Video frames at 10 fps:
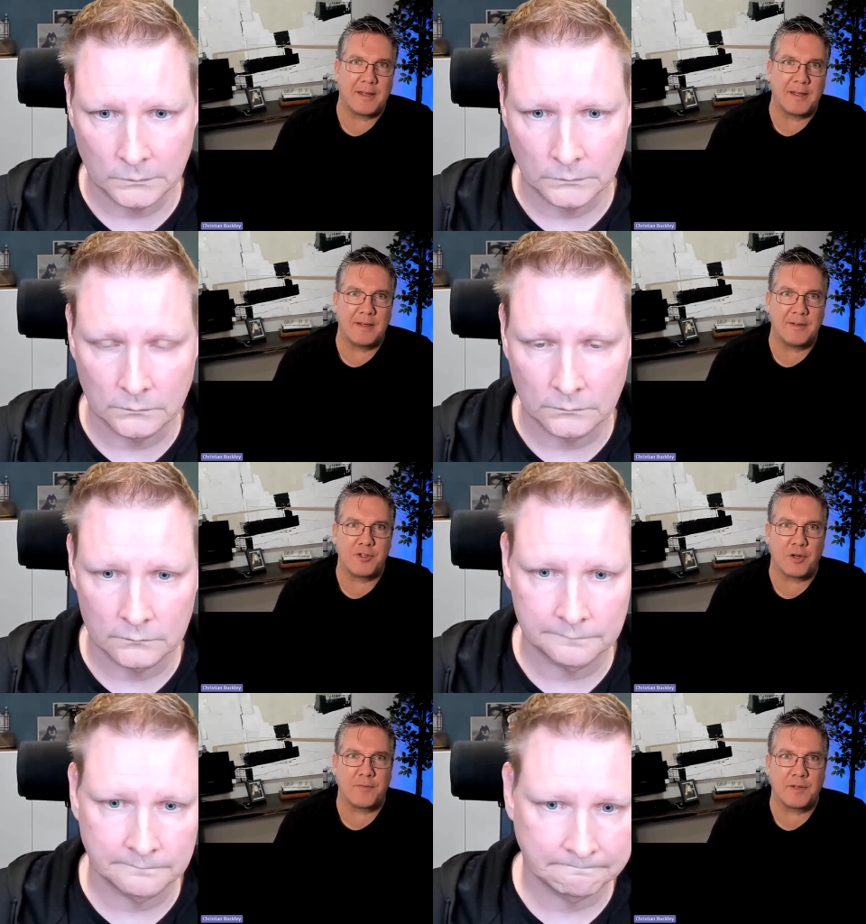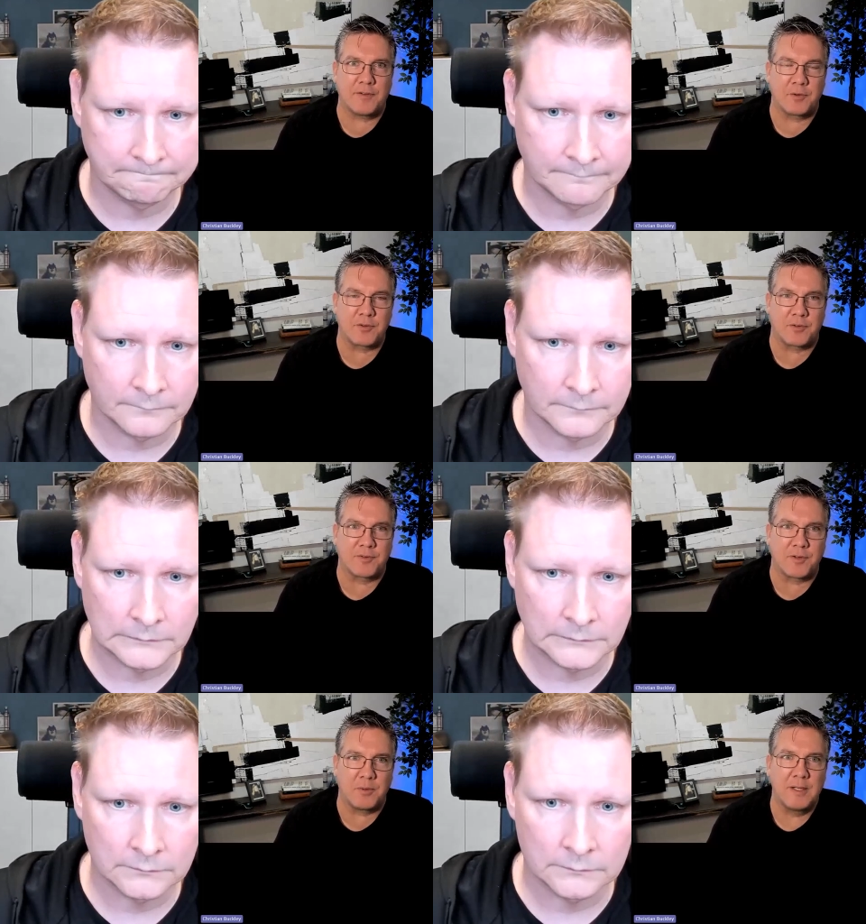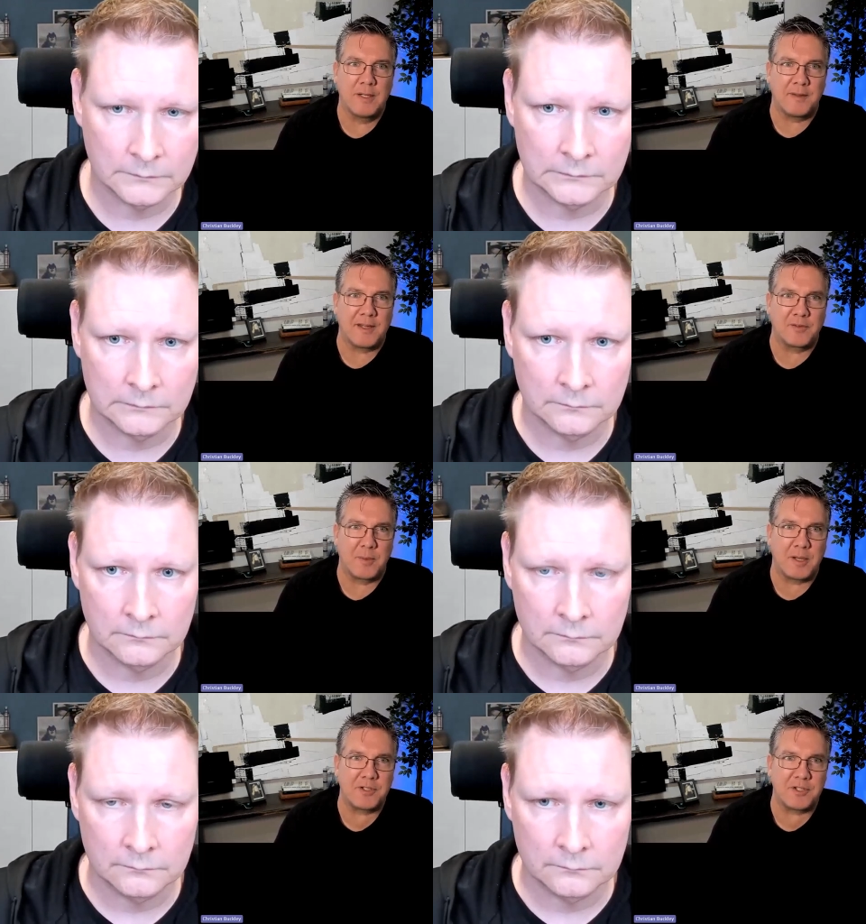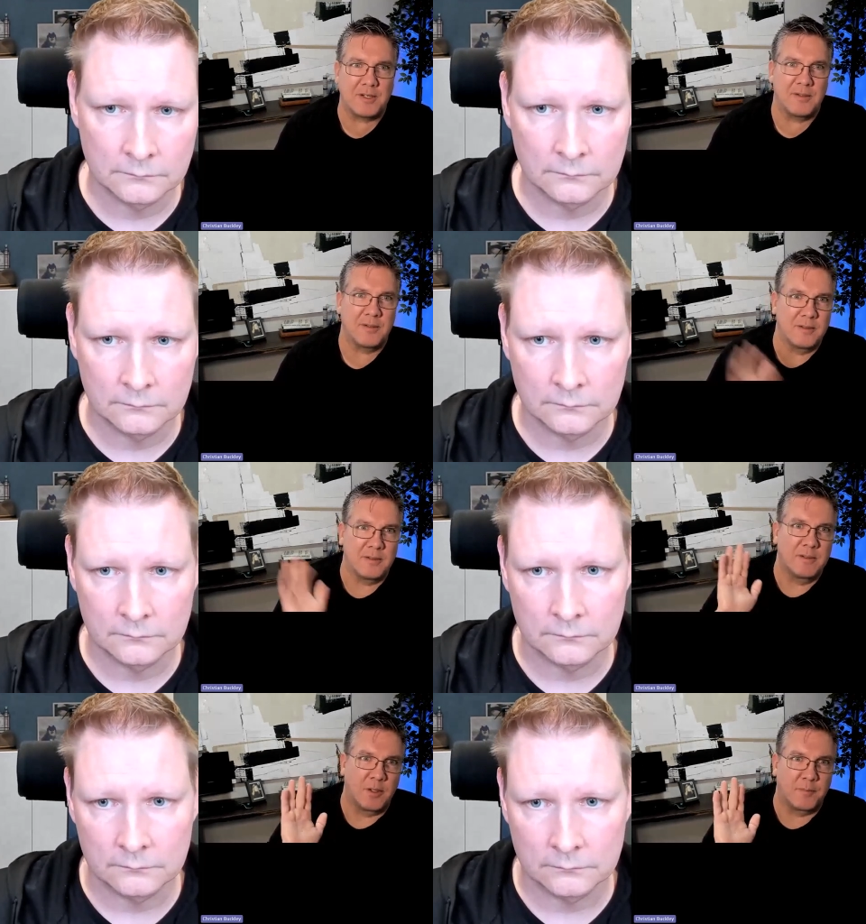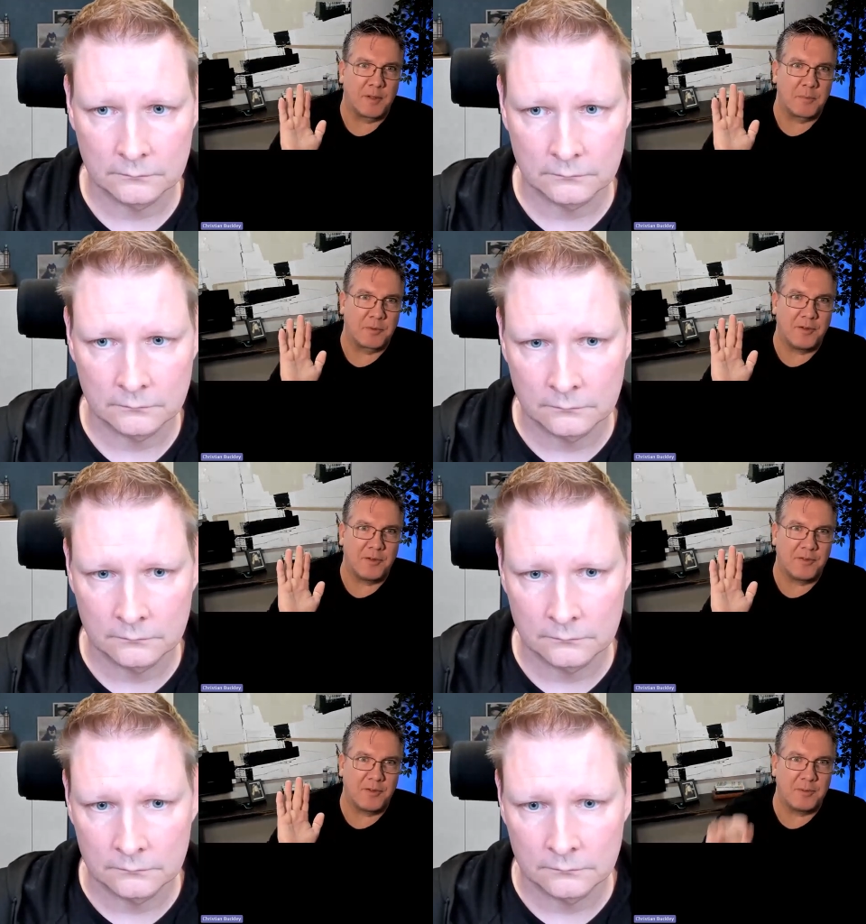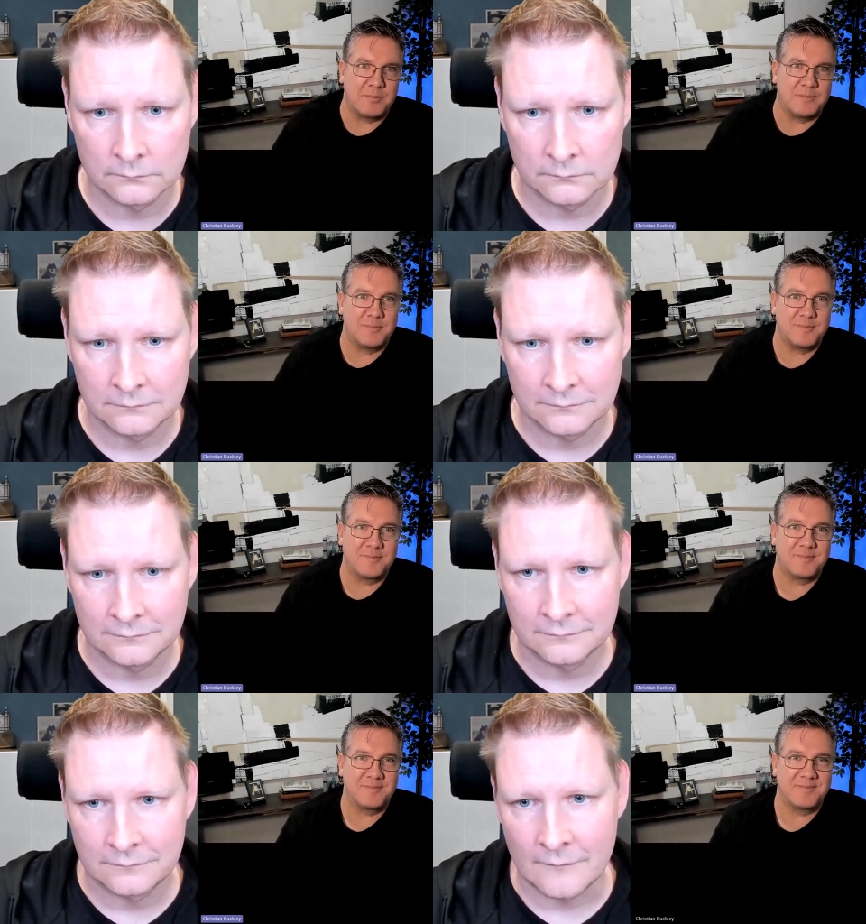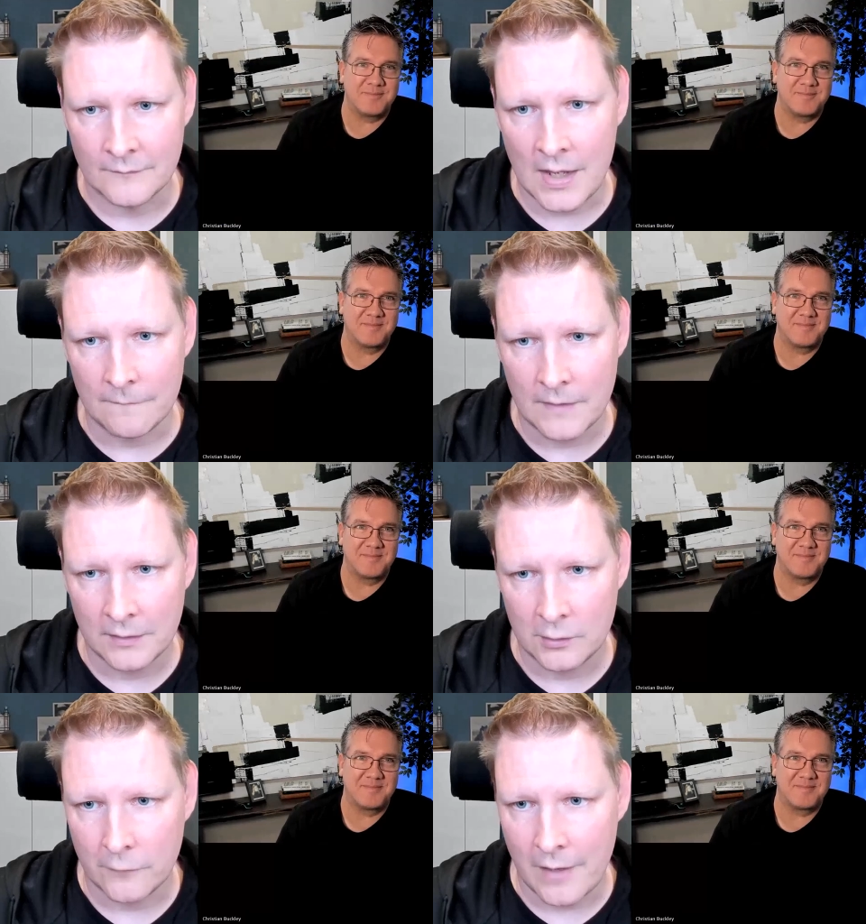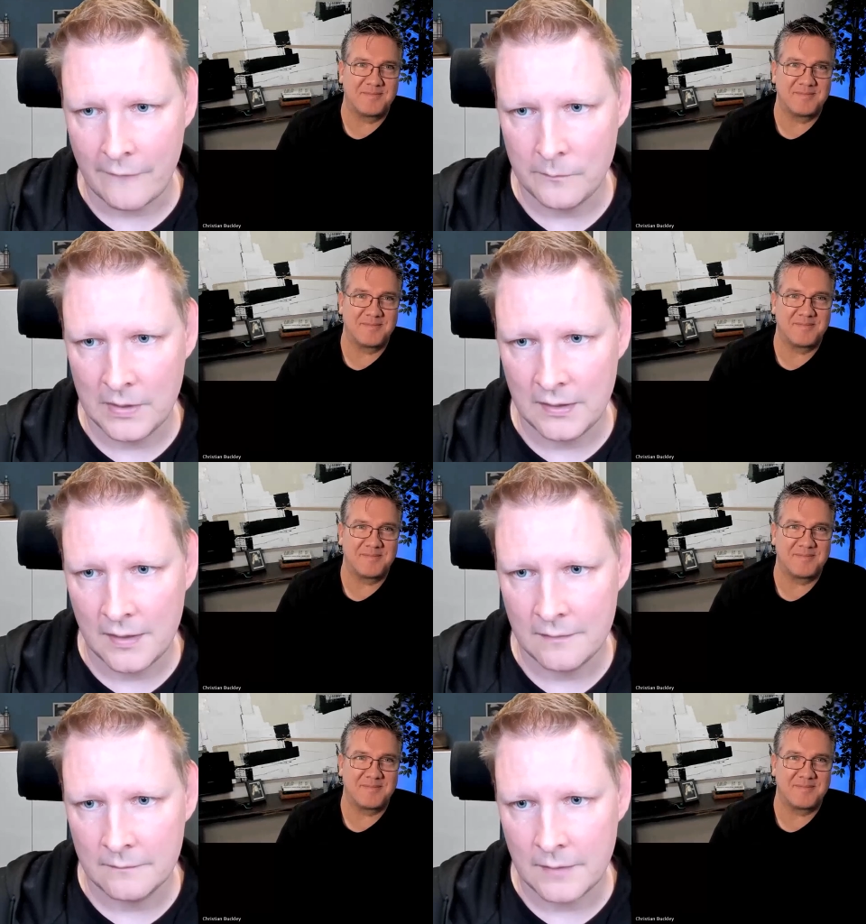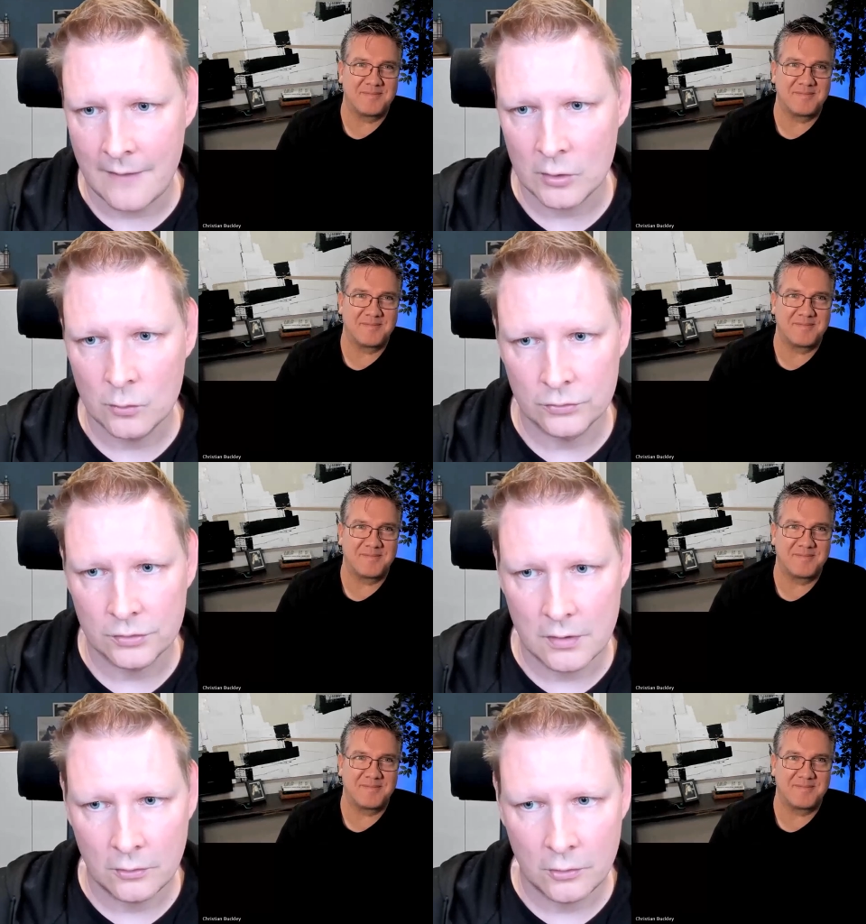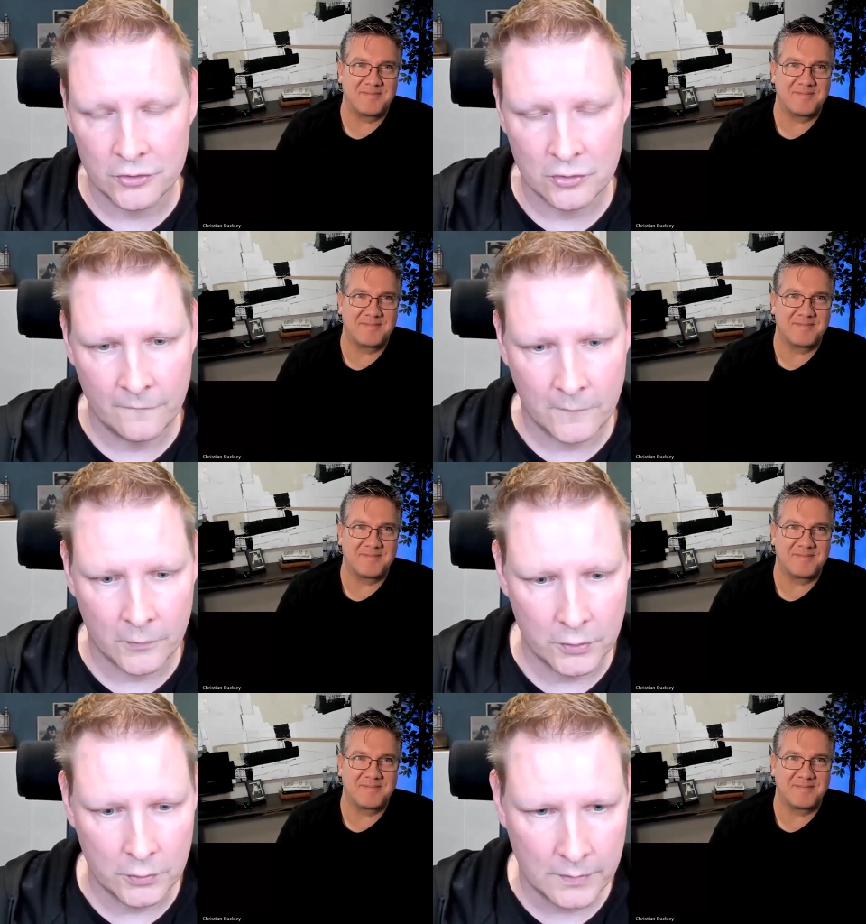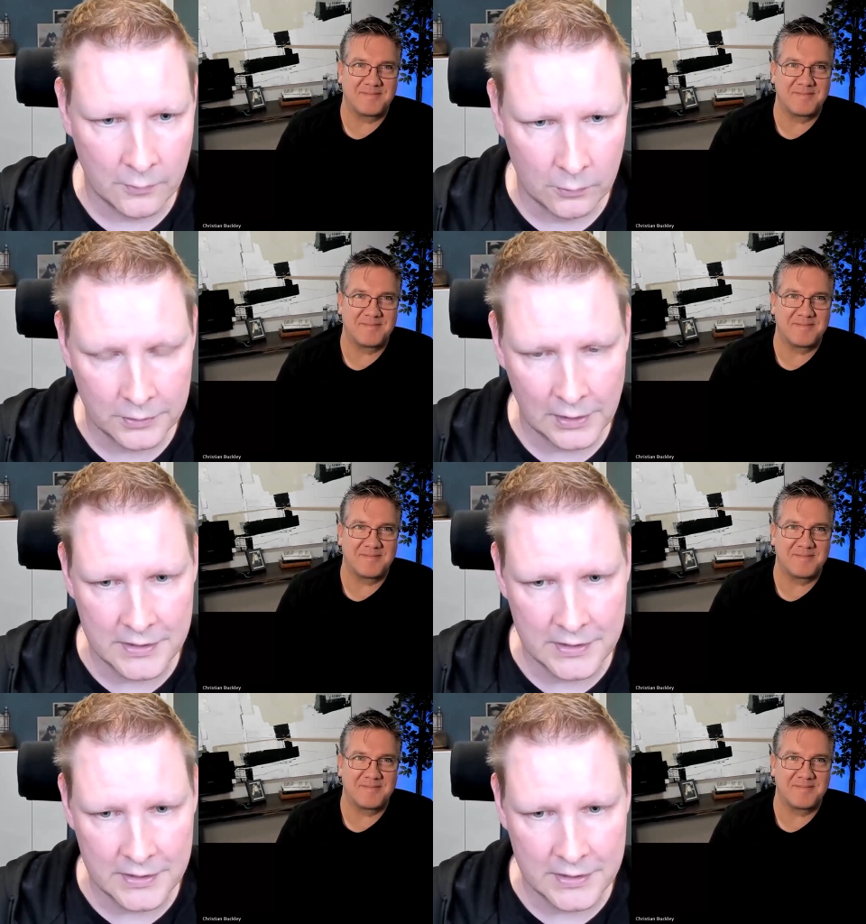Speaker 1: uh, and shared via social. So, thanks so much, and hopefully, we'll see you soon.
Speaker 2: Yeah, thank you for having me, and have a good autumn for you and all the